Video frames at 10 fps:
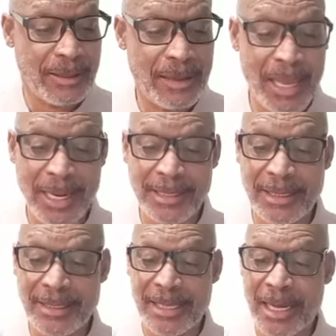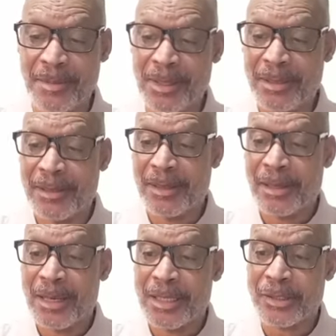Ladies and gentlemen,
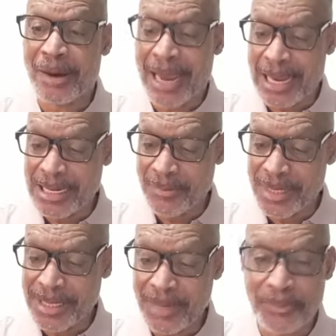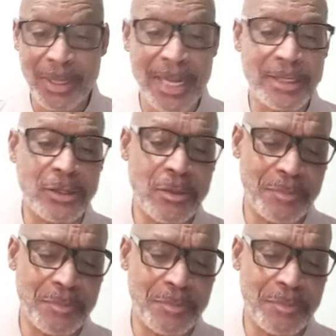trying to manipulate you,